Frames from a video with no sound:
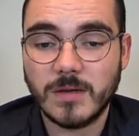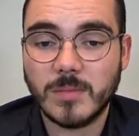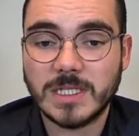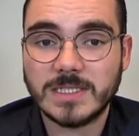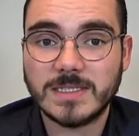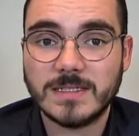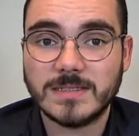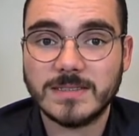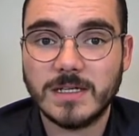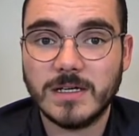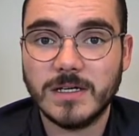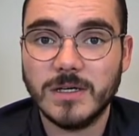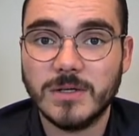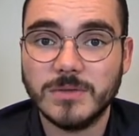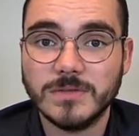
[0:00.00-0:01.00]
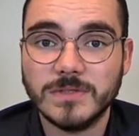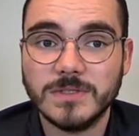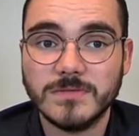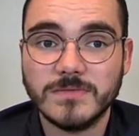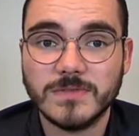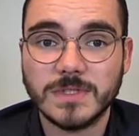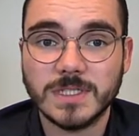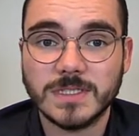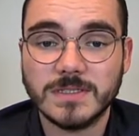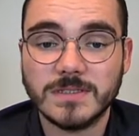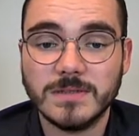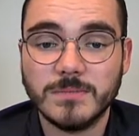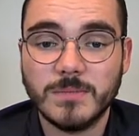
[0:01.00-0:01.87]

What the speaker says: MSS I/Os for this